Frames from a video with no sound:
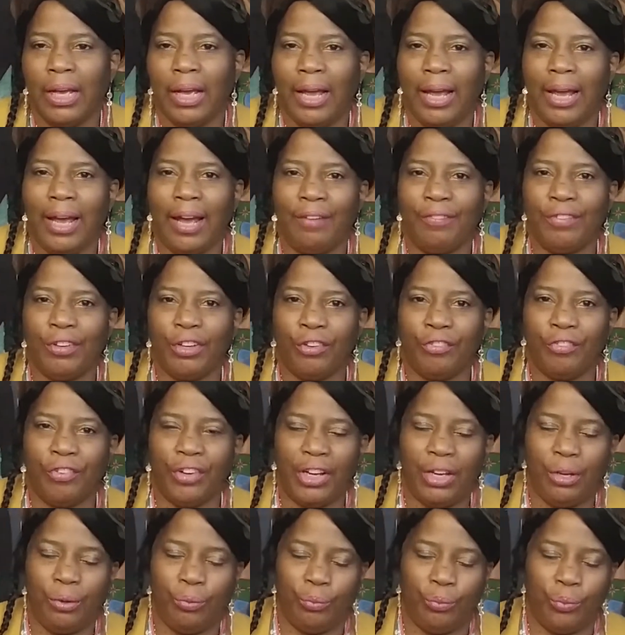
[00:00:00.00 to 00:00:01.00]
Have a
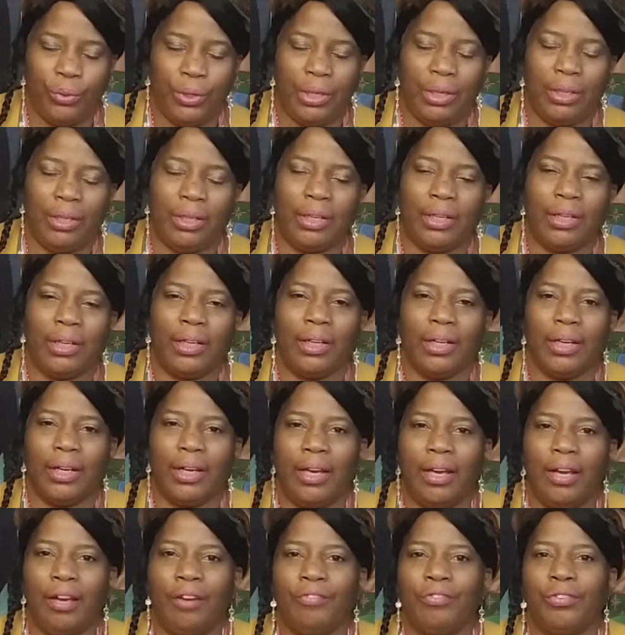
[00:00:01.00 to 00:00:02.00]
great week,
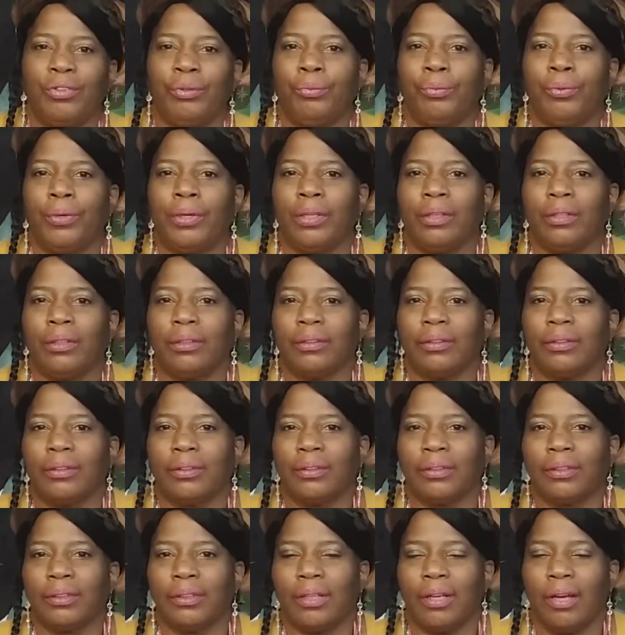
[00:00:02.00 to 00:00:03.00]
everyone.
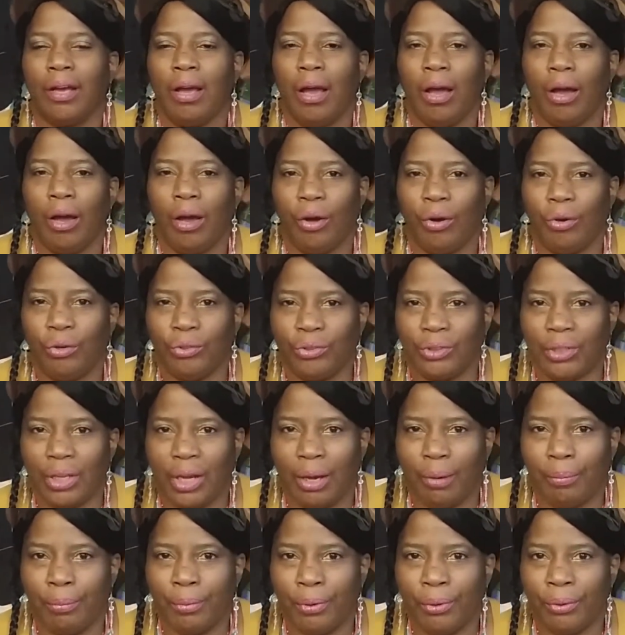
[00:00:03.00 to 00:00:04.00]

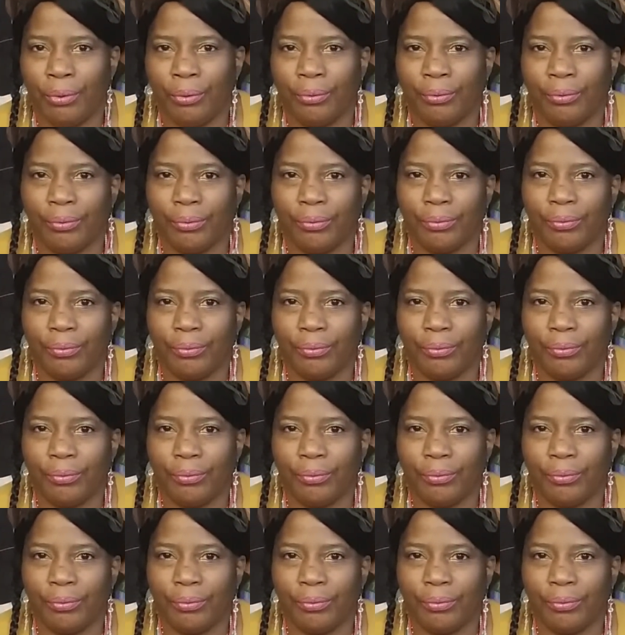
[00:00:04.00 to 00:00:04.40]
Odabo.